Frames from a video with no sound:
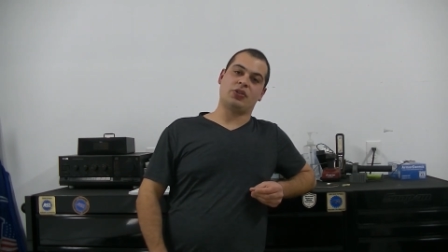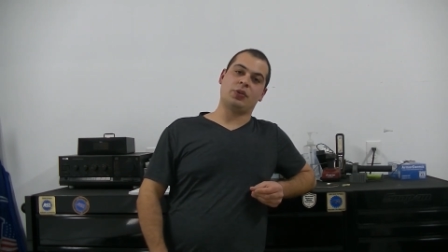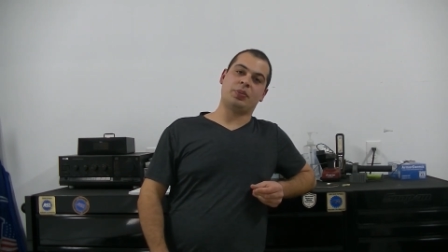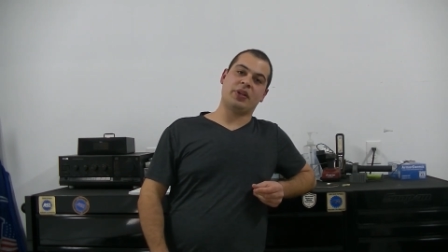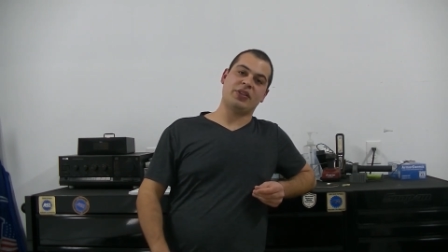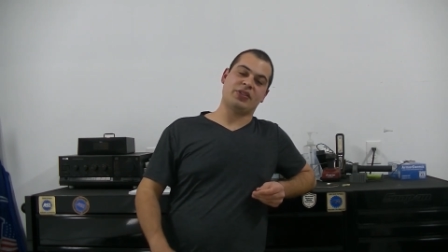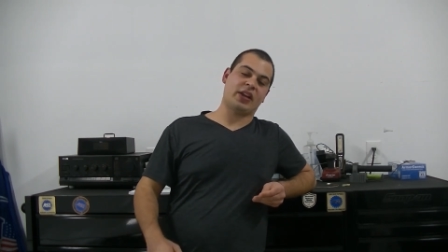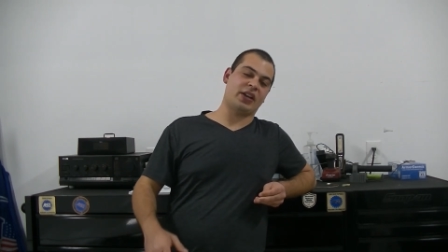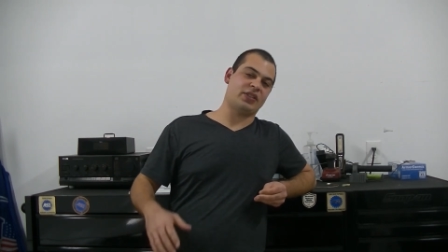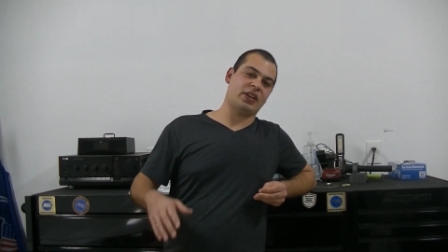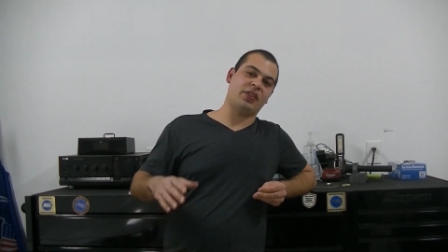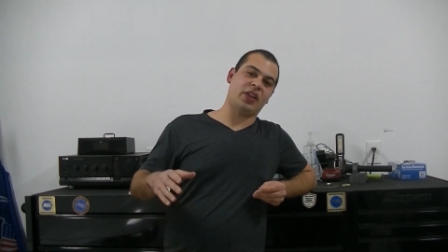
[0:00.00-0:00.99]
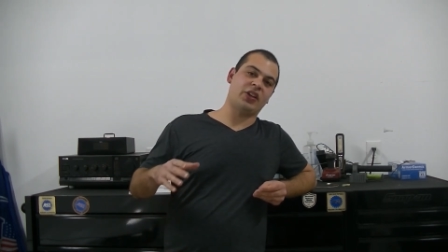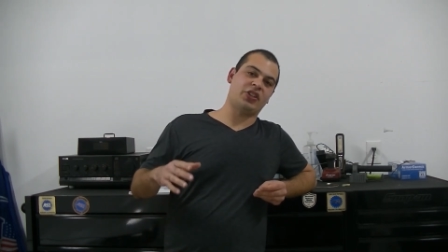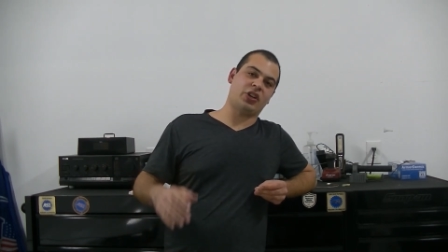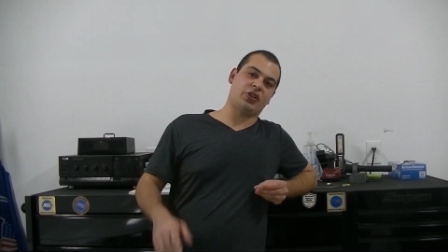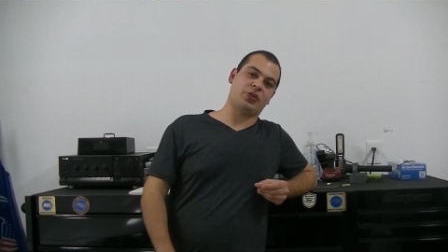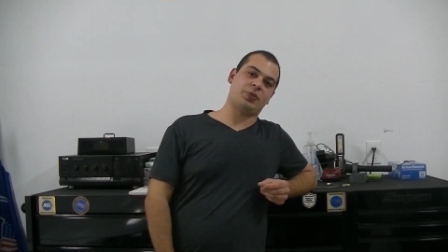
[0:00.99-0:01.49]
So please, like I said, like,
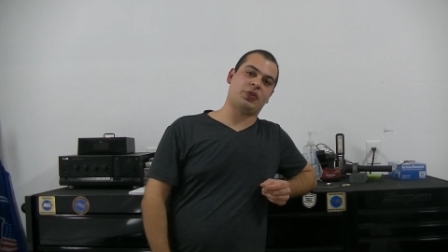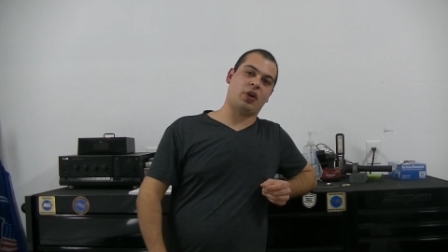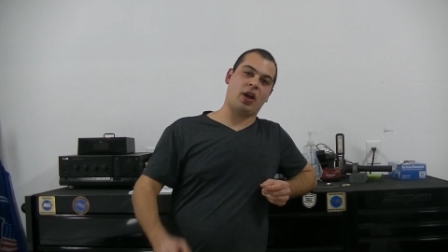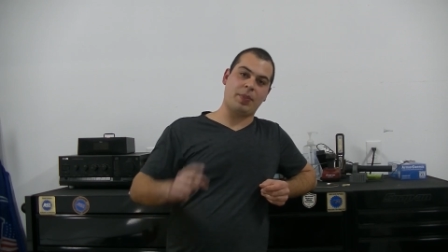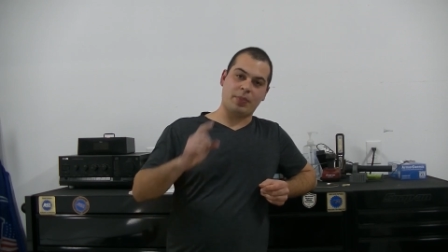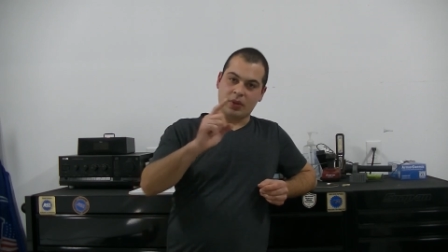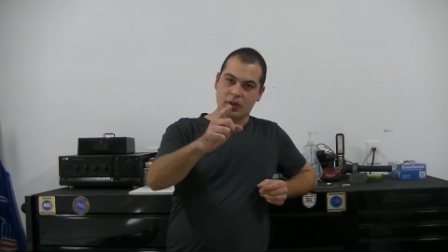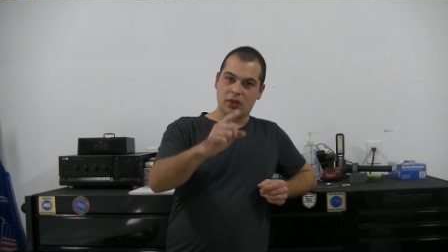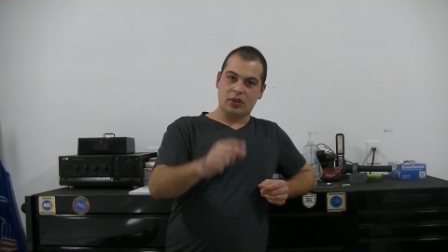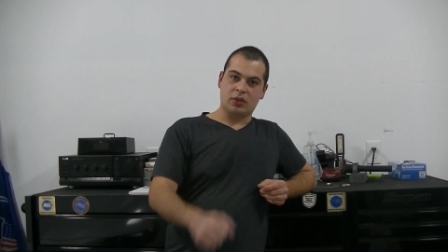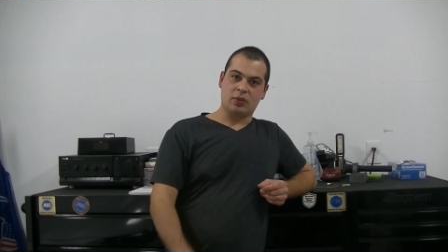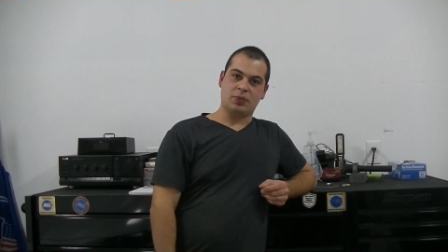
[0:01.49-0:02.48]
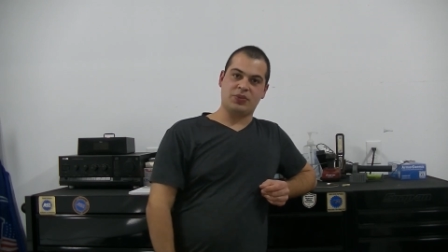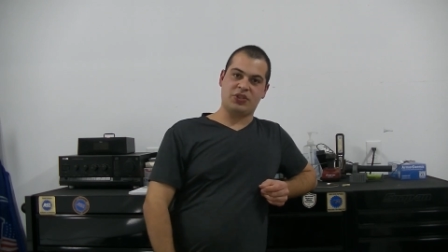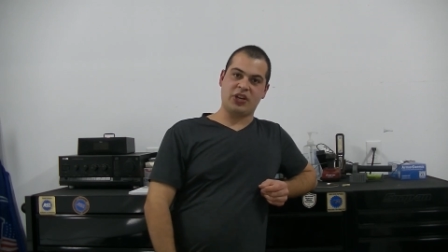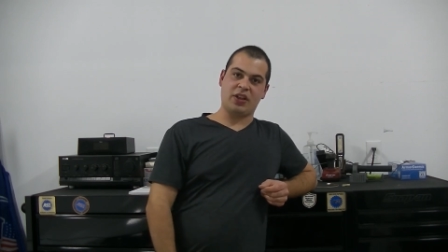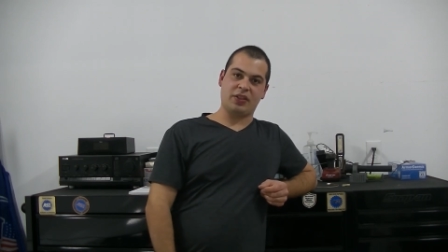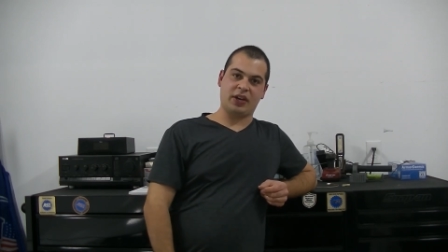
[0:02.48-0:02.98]
share, subscribe.
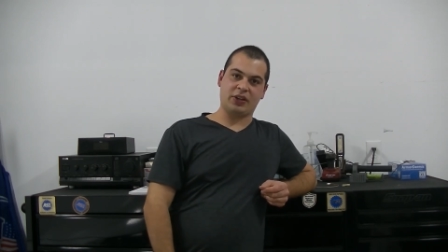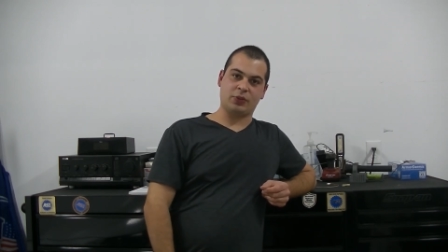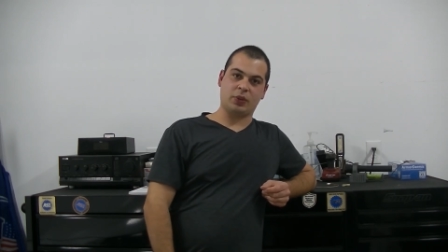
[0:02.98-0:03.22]
See you on the next